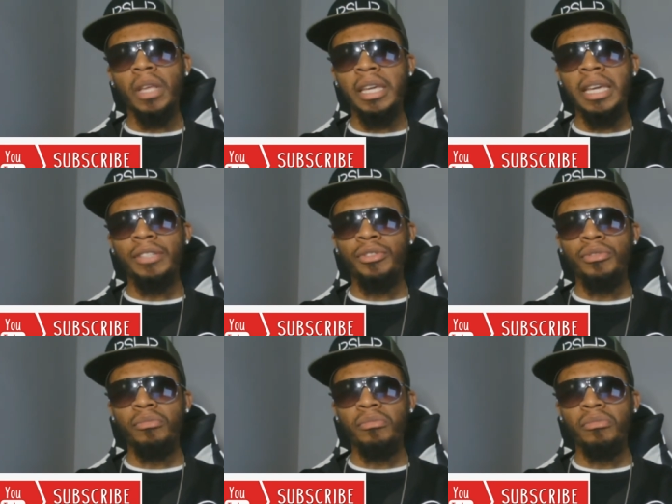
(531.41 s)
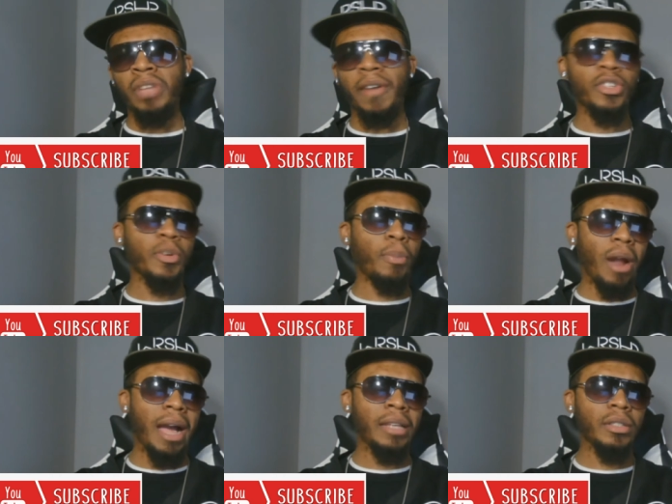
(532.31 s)
He has never
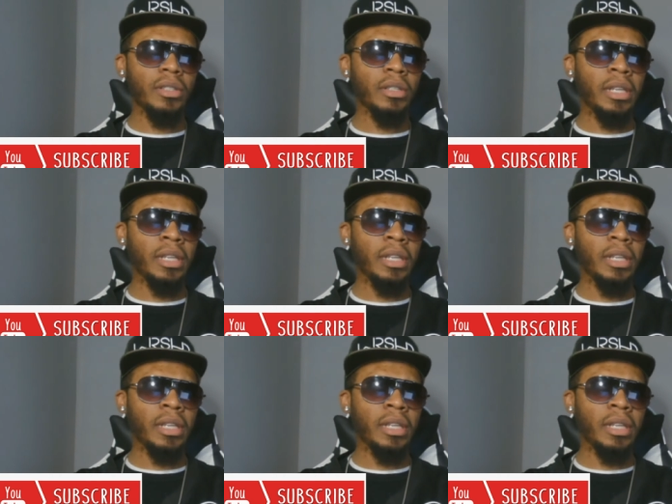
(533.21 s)
surprised,